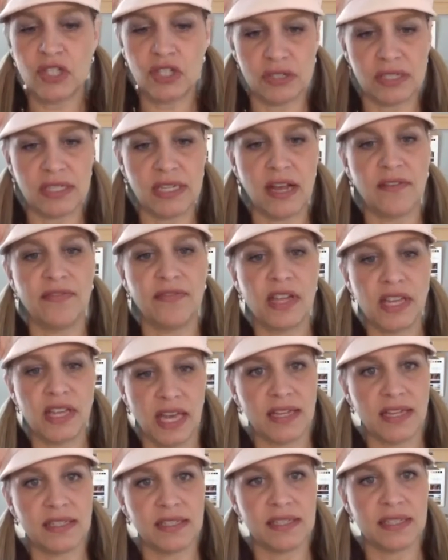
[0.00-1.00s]
yourself
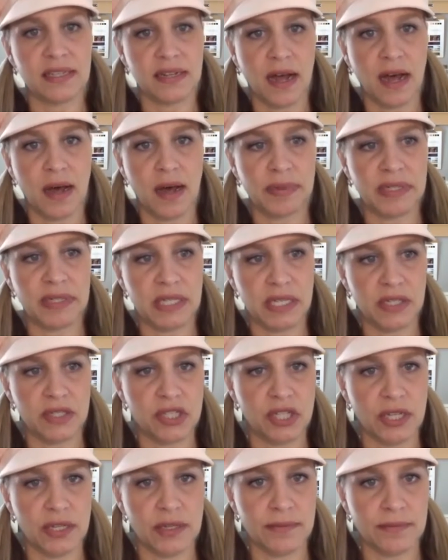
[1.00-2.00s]
against the
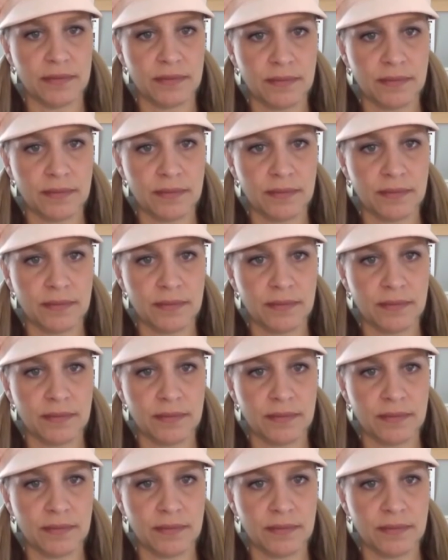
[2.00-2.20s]
competition?